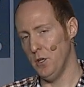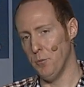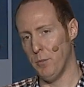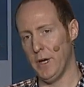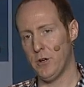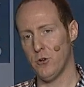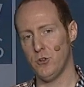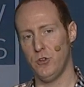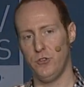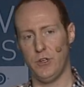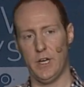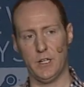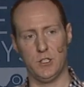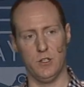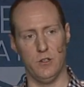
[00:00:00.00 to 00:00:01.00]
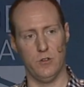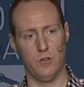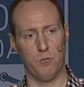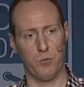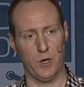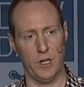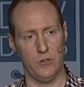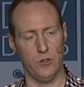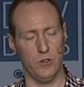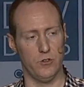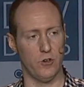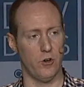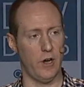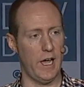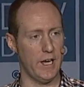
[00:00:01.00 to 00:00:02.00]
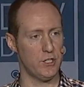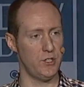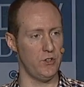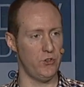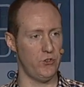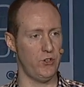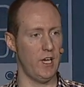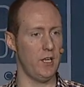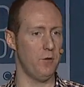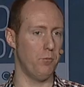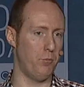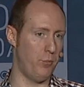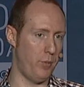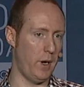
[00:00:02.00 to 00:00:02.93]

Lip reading: microtransaction prices are actually set